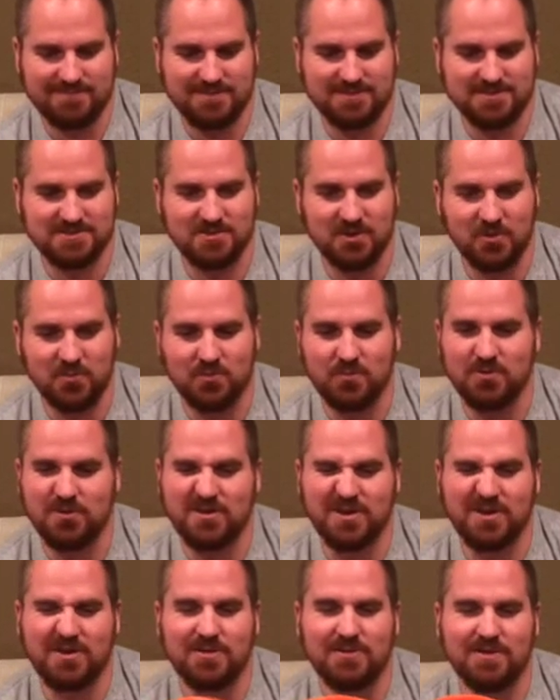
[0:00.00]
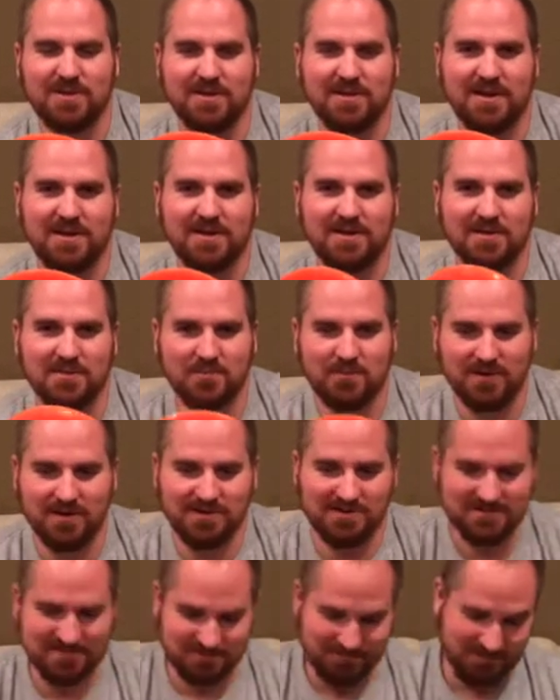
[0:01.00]
just don't particularly like it, but I
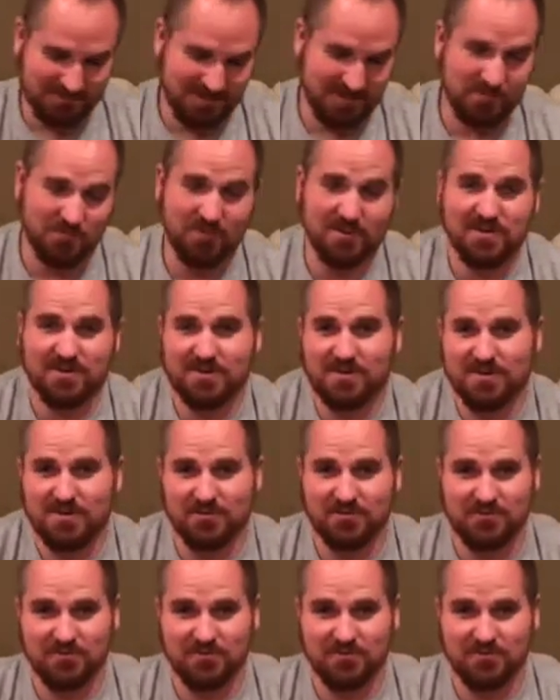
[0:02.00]
just keep it in there because